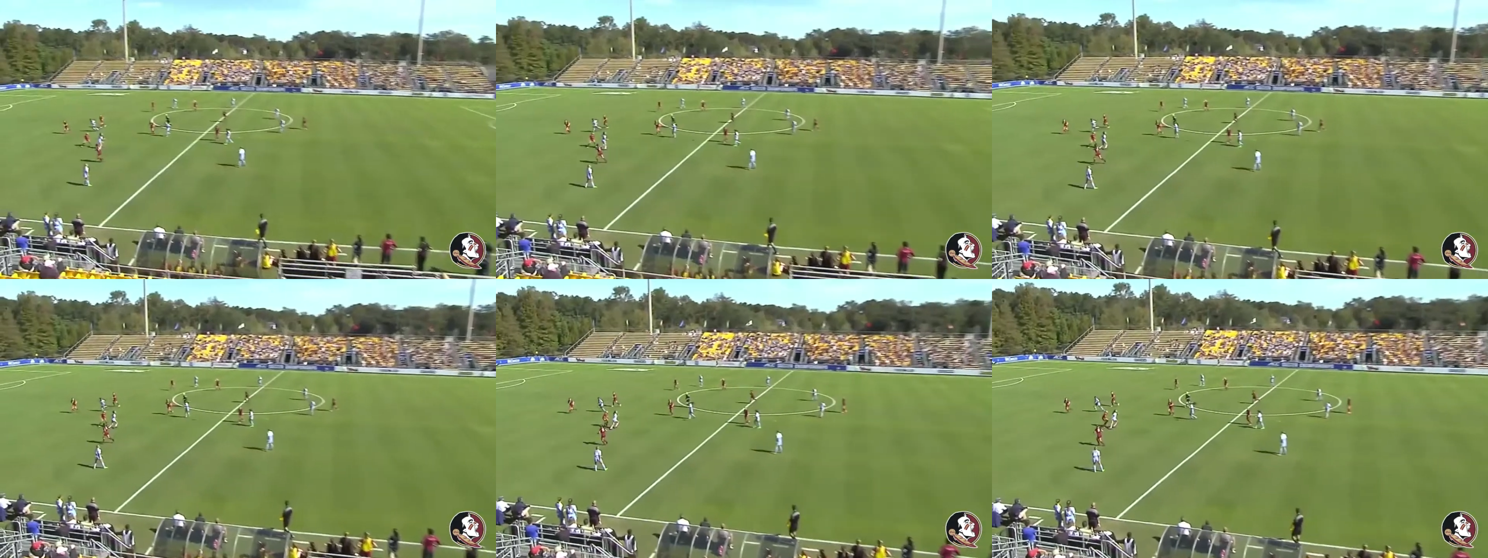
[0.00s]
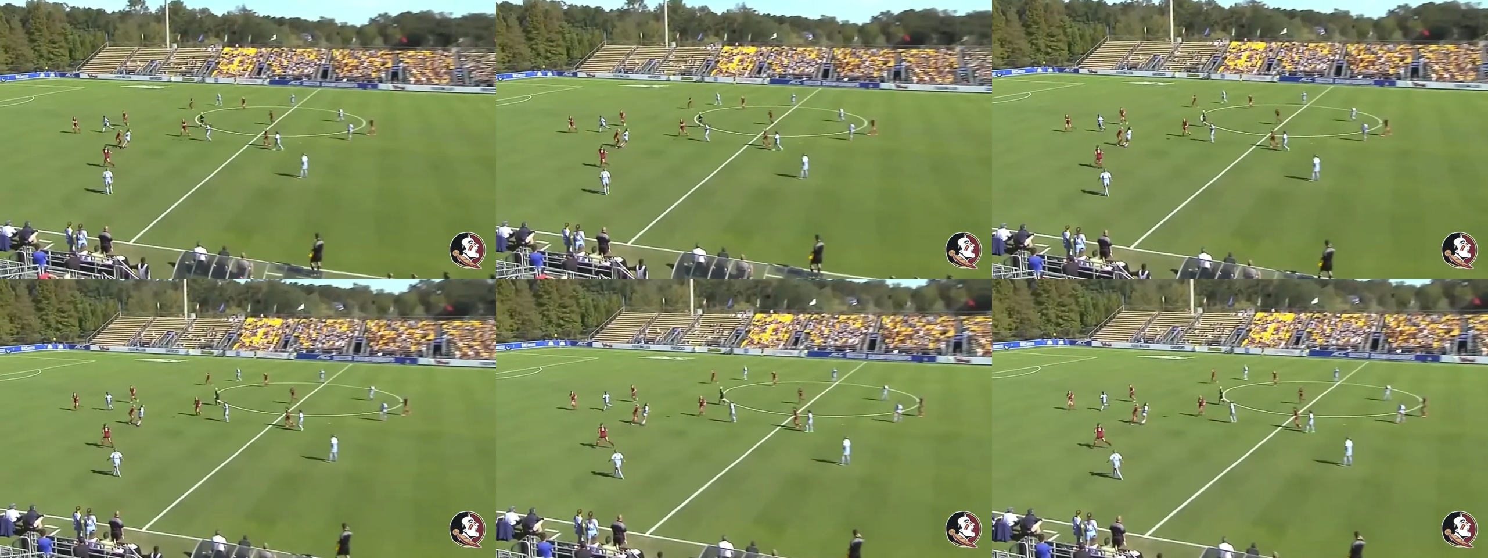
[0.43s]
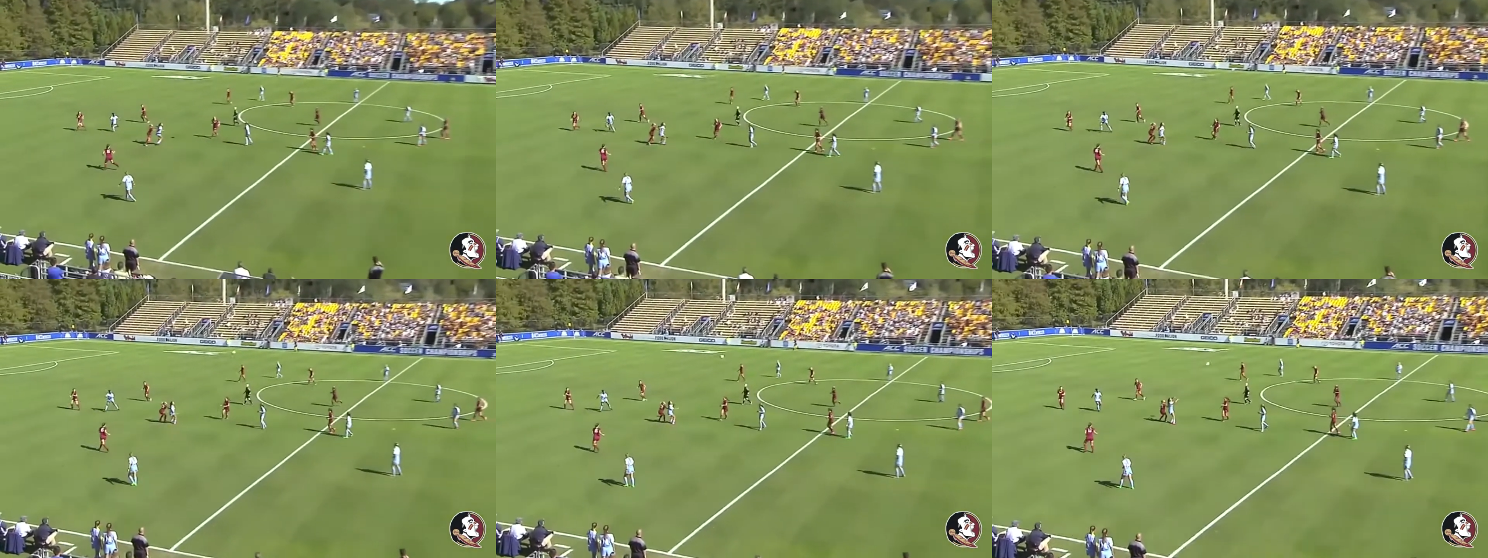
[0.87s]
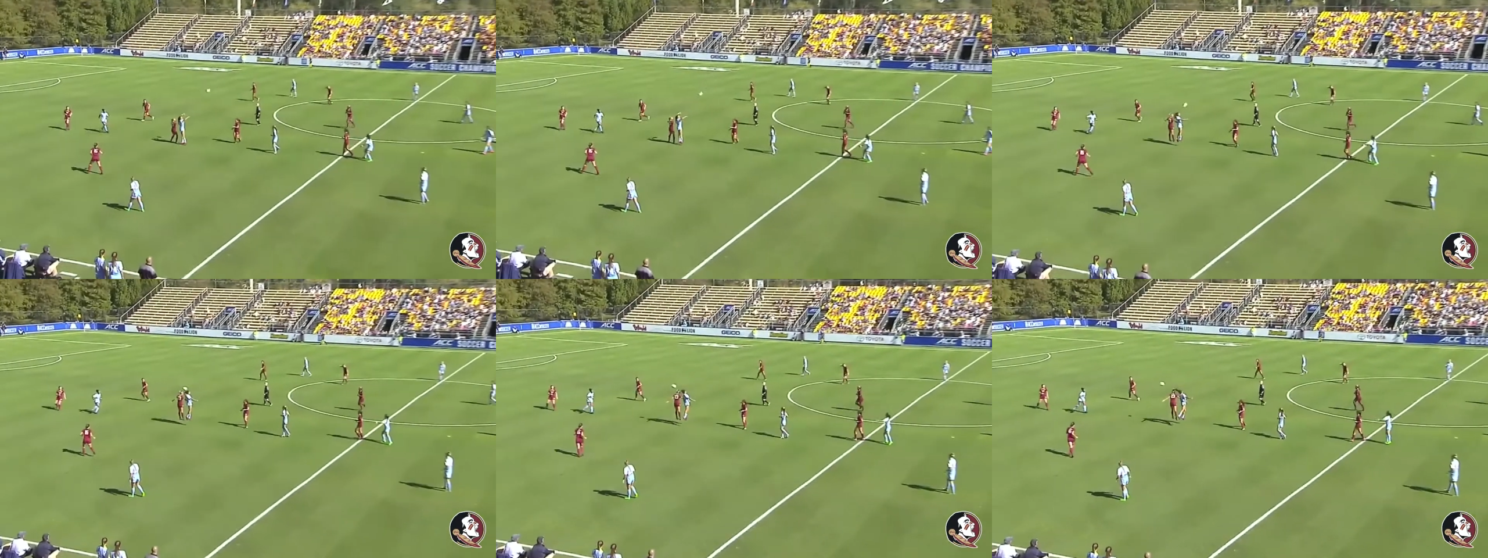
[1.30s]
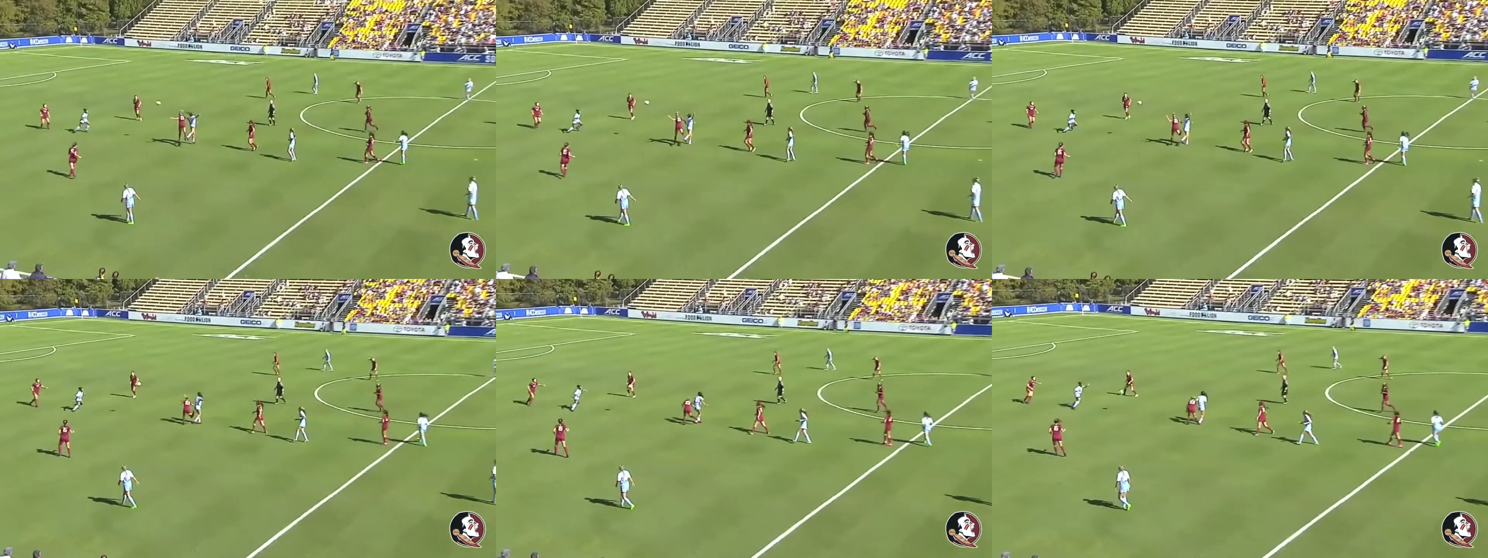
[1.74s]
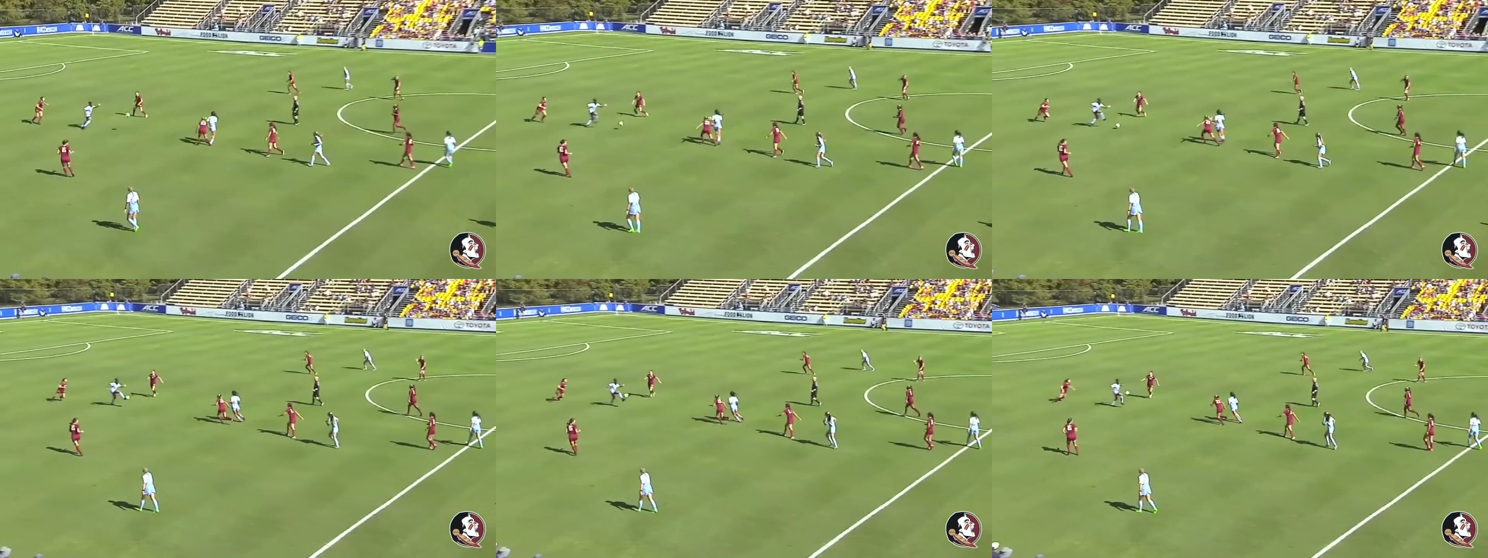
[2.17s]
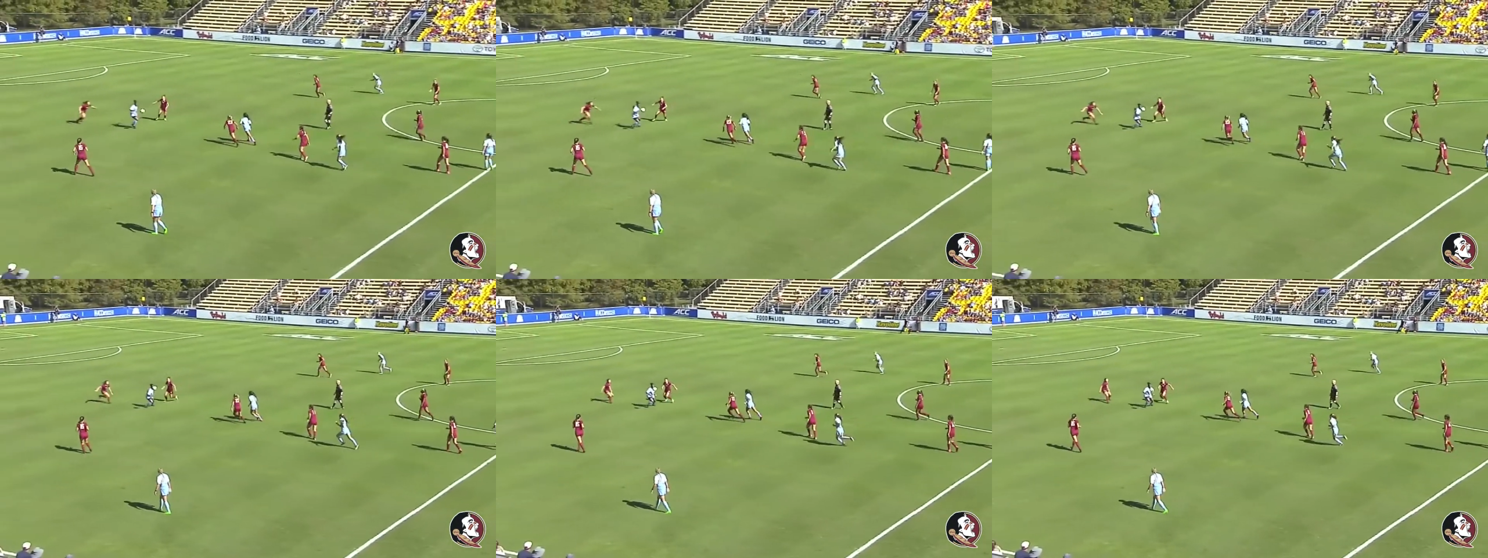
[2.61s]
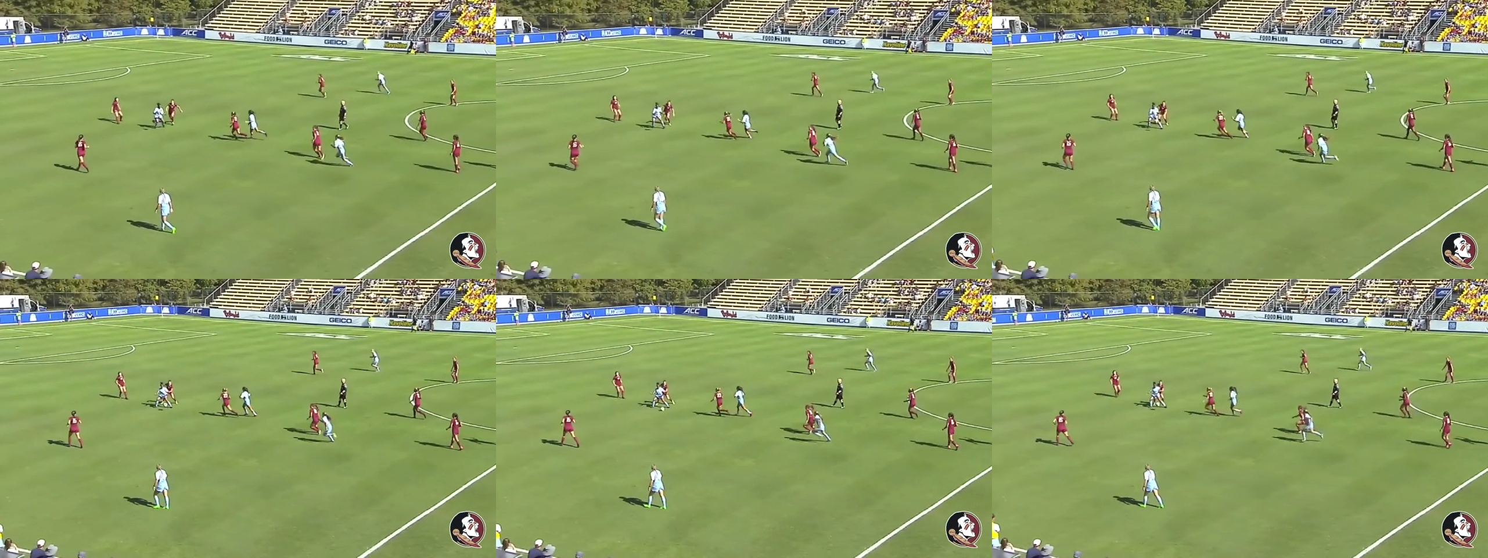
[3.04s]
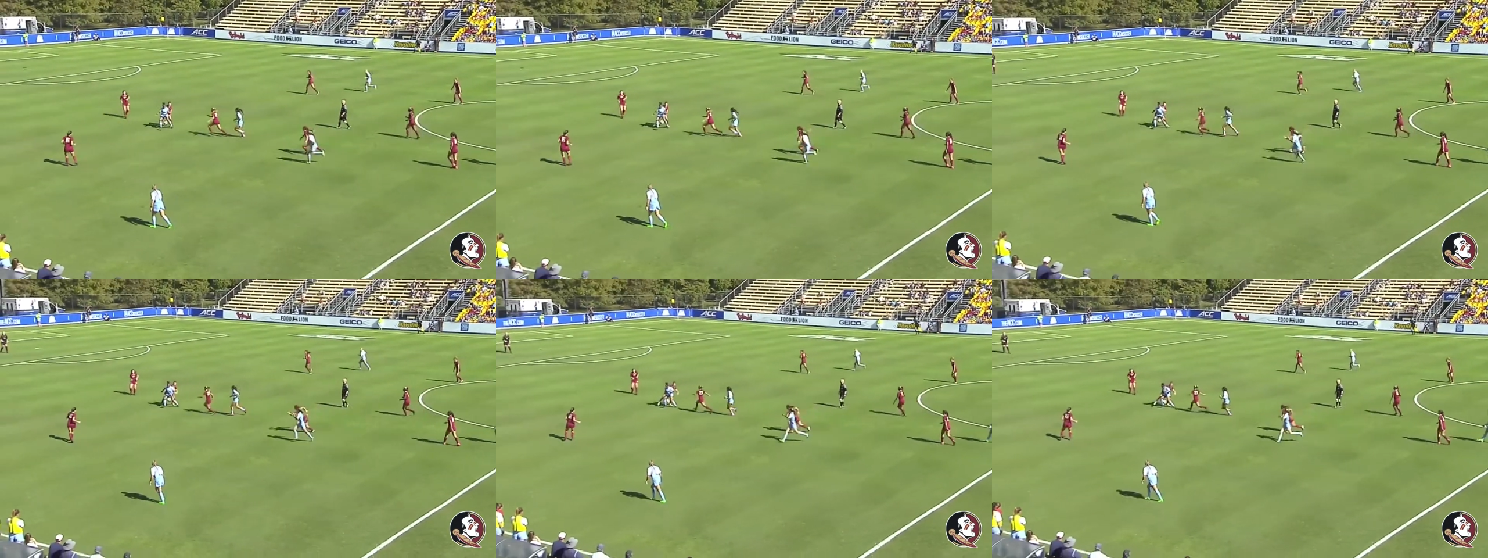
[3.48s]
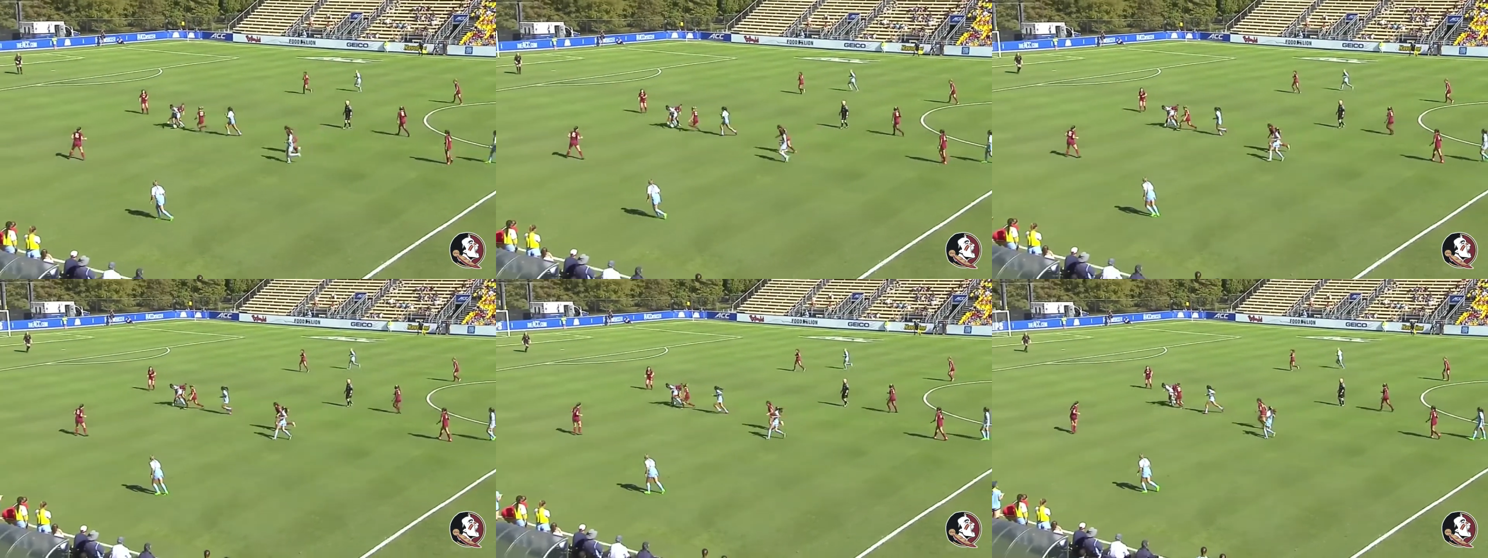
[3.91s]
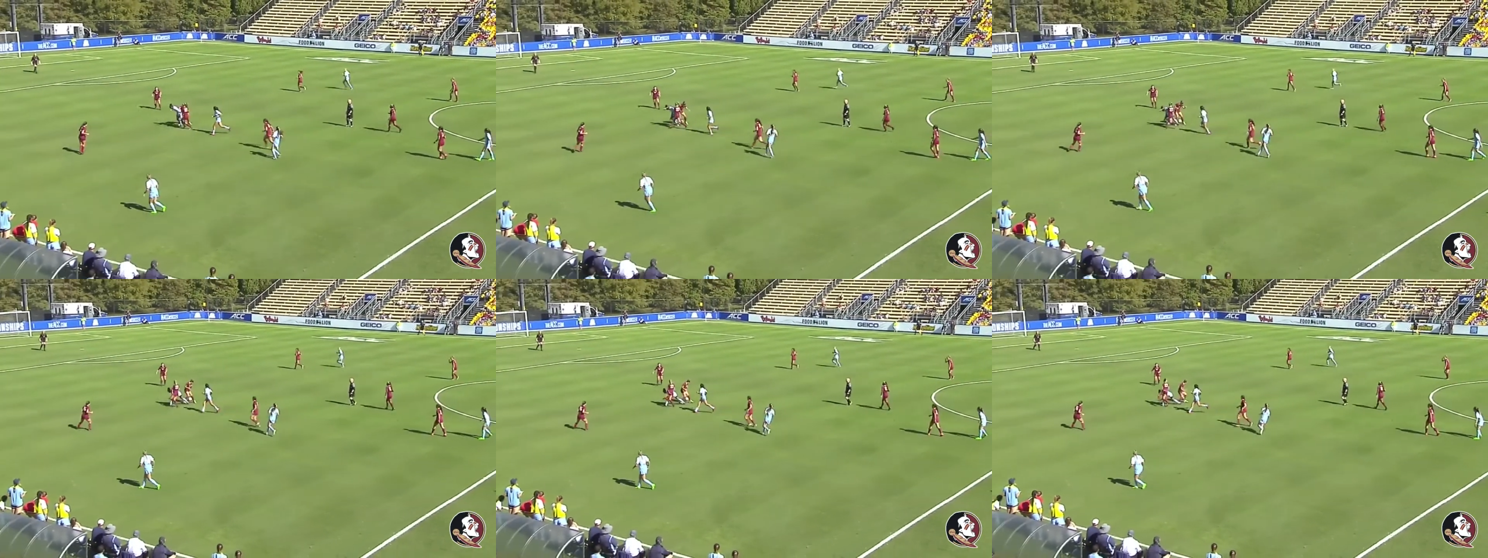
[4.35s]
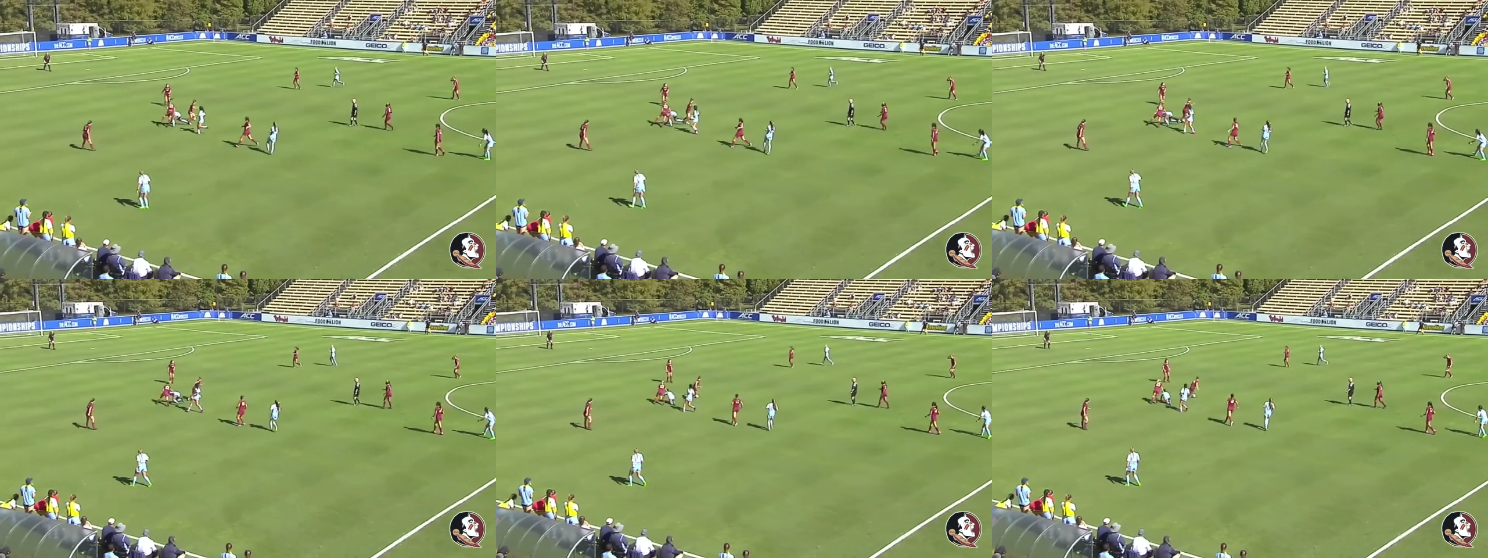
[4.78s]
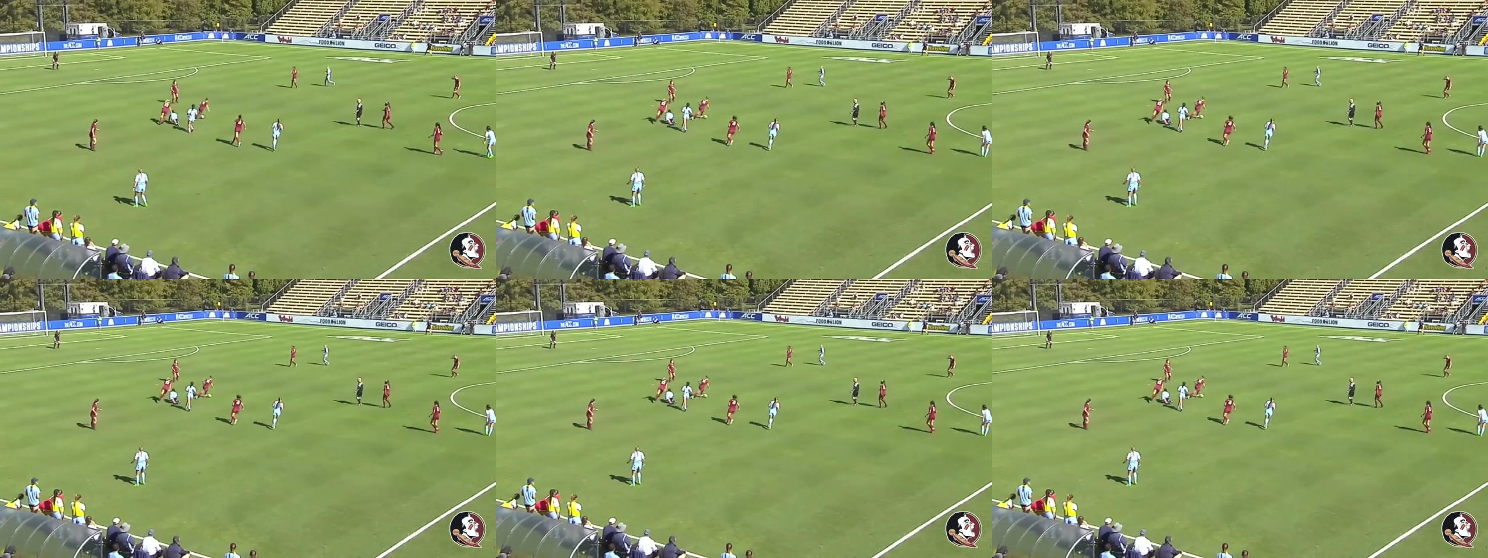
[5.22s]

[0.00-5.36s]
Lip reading: Nobody's mouth can be seen.